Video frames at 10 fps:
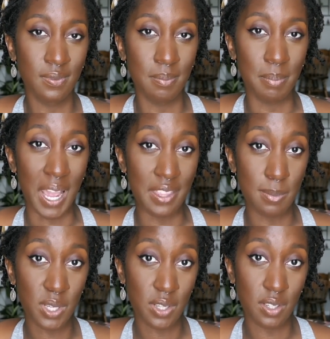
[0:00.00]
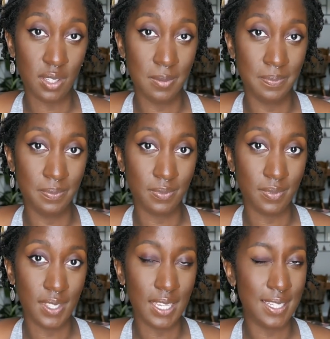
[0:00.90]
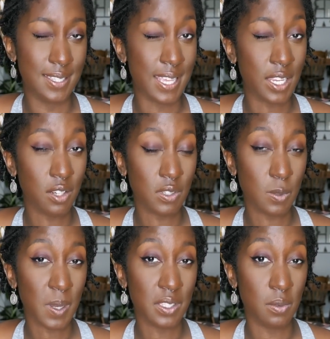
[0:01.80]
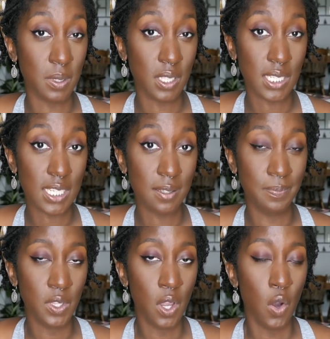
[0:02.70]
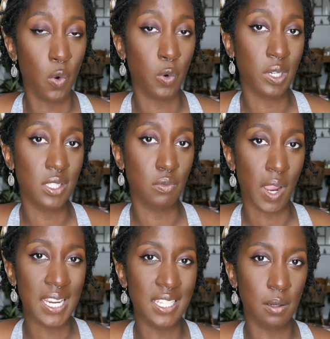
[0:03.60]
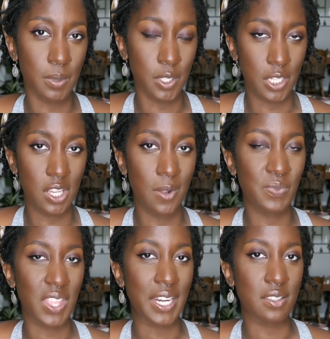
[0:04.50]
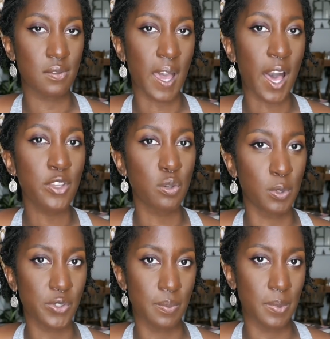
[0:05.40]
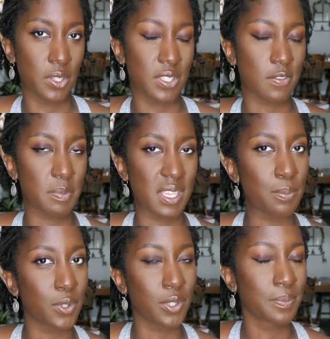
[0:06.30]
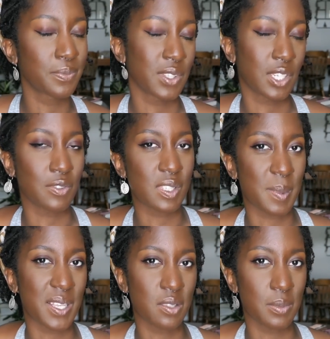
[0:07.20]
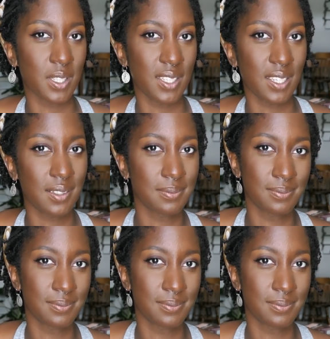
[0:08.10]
buy the book? Is that your responsibility? Or is writing a book that is valuable to millions of people your responsibility?